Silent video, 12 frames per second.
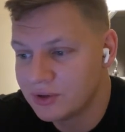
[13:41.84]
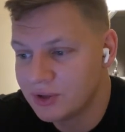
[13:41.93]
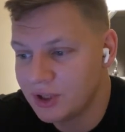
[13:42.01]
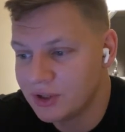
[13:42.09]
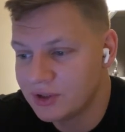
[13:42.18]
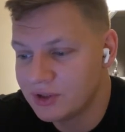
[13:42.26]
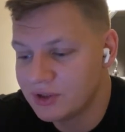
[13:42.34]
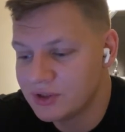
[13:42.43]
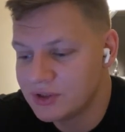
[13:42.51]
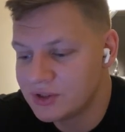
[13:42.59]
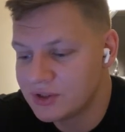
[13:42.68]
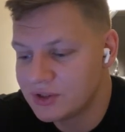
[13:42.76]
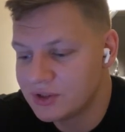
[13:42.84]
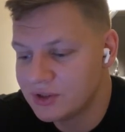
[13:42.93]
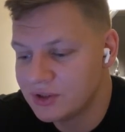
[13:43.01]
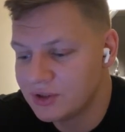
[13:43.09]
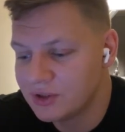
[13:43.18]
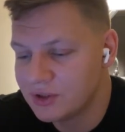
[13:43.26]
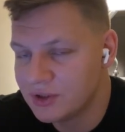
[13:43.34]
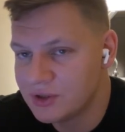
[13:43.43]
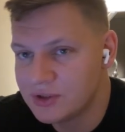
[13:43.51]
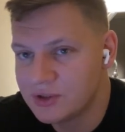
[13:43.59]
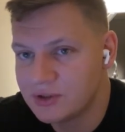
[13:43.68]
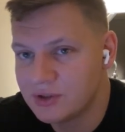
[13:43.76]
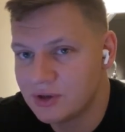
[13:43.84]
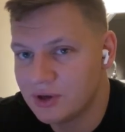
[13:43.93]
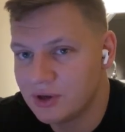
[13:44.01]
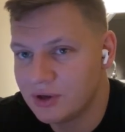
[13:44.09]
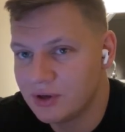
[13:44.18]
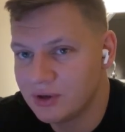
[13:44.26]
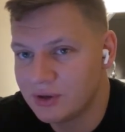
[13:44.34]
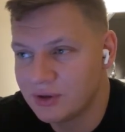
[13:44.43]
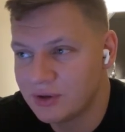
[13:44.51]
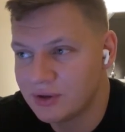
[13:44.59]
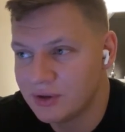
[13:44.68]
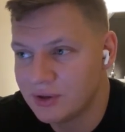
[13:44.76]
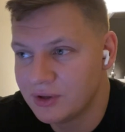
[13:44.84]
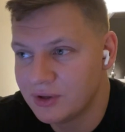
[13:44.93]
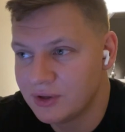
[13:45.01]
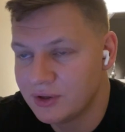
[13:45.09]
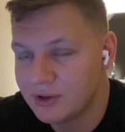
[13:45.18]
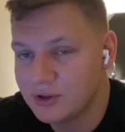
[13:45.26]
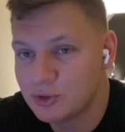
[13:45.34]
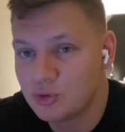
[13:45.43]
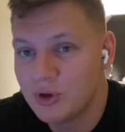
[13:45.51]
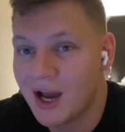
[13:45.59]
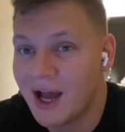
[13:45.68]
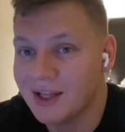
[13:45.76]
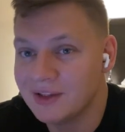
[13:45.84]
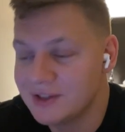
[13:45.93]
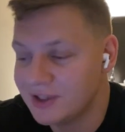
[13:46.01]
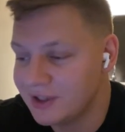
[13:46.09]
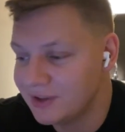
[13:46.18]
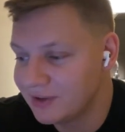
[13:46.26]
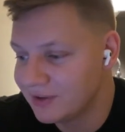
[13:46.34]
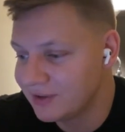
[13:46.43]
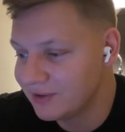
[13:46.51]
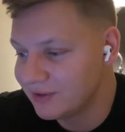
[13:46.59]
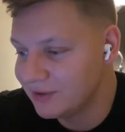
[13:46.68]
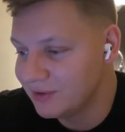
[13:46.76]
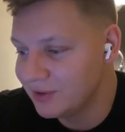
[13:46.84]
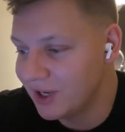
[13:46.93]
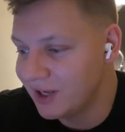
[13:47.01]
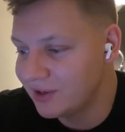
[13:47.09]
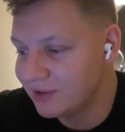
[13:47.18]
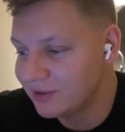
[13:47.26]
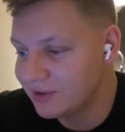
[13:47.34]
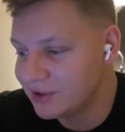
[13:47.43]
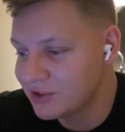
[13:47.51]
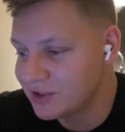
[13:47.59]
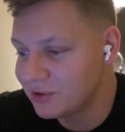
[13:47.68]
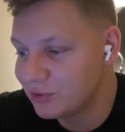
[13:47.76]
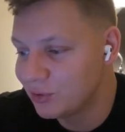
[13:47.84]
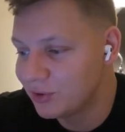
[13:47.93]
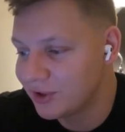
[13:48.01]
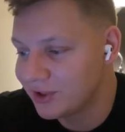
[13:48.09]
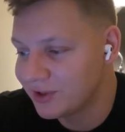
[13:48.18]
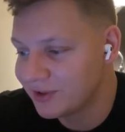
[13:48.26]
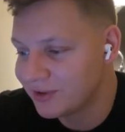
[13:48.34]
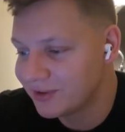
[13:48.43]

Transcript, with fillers: Like there's there's there's reality you kind of just ignoring